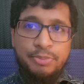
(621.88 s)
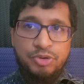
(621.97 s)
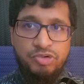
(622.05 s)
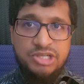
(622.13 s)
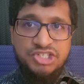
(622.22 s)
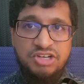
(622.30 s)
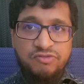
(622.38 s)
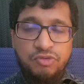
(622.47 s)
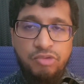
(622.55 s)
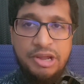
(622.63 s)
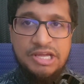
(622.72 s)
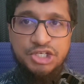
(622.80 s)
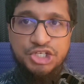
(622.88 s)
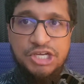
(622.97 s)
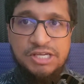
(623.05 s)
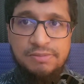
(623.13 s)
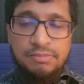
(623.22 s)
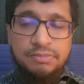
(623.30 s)
Oppressive
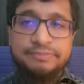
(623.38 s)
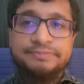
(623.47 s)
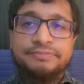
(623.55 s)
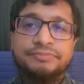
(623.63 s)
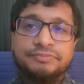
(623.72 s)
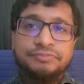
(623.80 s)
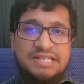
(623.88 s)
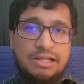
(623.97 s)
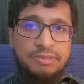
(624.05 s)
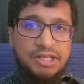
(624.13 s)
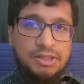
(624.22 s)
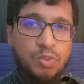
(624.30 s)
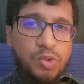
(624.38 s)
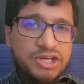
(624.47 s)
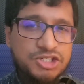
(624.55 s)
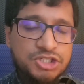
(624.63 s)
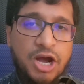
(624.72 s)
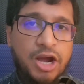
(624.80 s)
regime. Tell me,
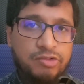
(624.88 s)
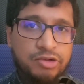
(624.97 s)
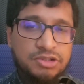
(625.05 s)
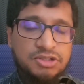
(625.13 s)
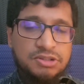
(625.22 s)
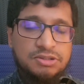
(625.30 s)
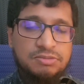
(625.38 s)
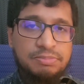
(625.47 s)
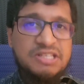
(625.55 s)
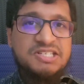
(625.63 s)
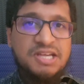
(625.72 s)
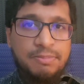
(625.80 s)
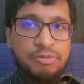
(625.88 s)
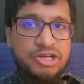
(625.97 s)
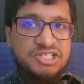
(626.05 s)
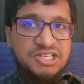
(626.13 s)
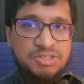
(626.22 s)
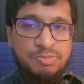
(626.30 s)
which tyrant, busy
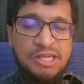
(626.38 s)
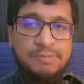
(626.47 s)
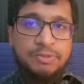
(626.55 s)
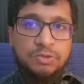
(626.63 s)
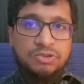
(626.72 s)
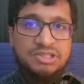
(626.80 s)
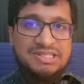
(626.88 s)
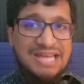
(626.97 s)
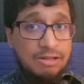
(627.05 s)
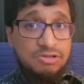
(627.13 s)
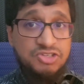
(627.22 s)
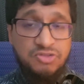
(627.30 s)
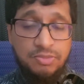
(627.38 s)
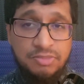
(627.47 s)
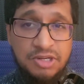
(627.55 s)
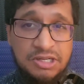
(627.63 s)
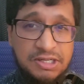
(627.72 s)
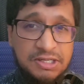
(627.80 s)
oppressing his people, tells
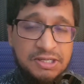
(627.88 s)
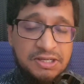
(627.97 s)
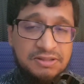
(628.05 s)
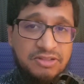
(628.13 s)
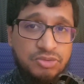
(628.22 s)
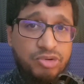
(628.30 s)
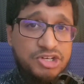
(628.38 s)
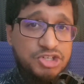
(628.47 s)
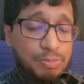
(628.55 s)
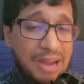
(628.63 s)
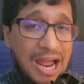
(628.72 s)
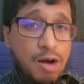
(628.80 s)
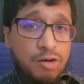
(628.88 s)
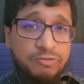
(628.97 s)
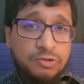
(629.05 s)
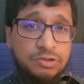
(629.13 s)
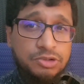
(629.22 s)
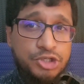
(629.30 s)
them that the rich and
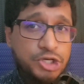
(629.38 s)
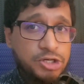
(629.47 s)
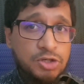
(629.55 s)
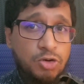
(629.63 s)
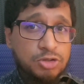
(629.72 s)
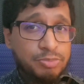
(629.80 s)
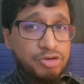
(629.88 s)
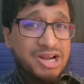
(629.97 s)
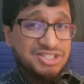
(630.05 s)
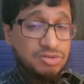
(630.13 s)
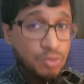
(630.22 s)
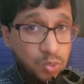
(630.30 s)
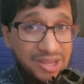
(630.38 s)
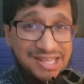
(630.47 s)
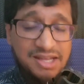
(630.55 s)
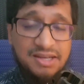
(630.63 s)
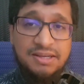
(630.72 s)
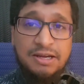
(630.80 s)
powerful should not oppress the
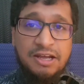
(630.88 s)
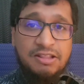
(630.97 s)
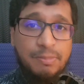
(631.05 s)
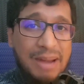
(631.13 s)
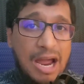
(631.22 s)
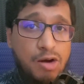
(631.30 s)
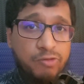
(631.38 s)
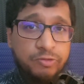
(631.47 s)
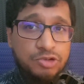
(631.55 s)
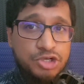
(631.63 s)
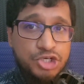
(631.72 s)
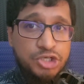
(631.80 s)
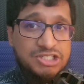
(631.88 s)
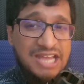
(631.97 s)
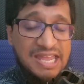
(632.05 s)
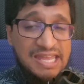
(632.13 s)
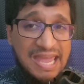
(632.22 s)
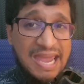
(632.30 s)
weak, the powerful should
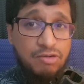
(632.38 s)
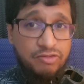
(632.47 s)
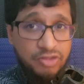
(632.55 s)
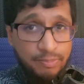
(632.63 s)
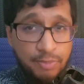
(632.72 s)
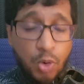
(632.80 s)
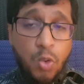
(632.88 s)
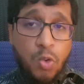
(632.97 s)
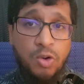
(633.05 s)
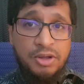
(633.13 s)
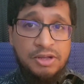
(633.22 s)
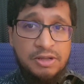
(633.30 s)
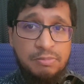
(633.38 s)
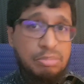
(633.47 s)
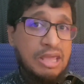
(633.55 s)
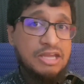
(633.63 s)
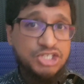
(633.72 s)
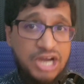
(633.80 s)
take care of the poor,
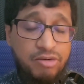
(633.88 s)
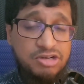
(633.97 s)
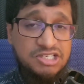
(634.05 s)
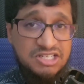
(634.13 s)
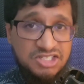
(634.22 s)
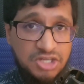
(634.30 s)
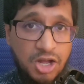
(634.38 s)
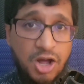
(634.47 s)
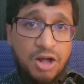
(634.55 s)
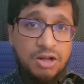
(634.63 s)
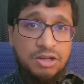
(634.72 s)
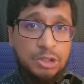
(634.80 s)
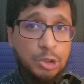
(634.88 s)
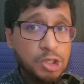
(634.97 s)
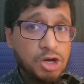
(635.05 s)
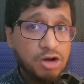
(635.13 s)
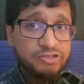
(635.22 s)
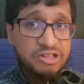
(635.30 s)
pay charity, zakah,
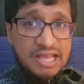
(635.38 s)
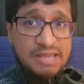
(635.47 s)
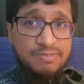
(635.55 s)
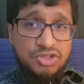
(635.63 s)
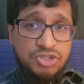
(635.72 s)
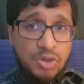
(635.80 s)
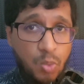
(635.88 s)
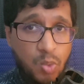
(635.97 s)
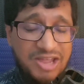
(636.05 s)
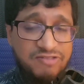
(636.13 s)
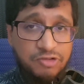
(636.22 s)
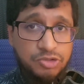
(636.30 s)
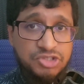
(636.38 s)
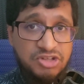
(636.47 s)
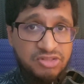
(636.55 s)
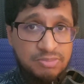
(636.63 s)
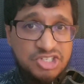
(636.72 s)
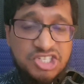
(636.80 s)
look after neighbors,
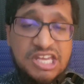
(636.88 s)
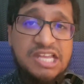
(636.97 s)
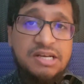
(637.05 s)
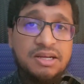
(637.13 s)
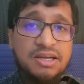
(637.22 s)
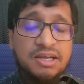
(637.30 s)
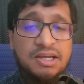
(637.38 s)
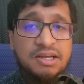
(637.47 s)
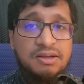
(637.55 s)
wayfarers, the miskeen,